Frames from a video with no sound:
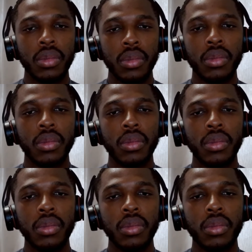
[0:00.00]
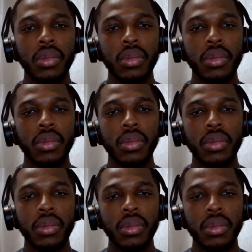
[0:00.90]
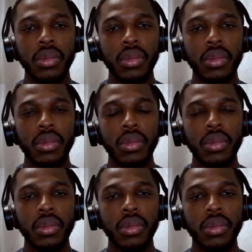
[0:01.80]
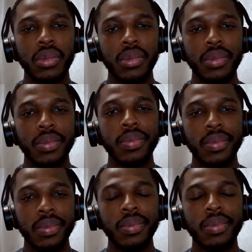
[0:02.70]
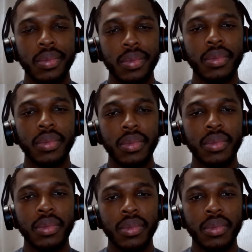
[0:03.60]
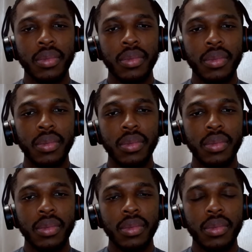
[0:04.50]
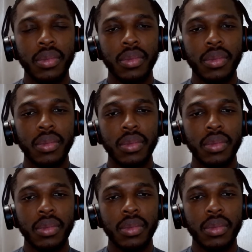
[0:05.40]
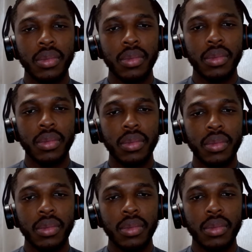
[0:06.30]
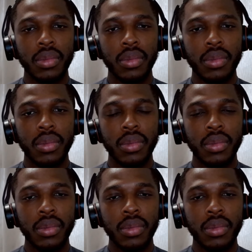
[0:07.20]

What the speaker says: (not speaking)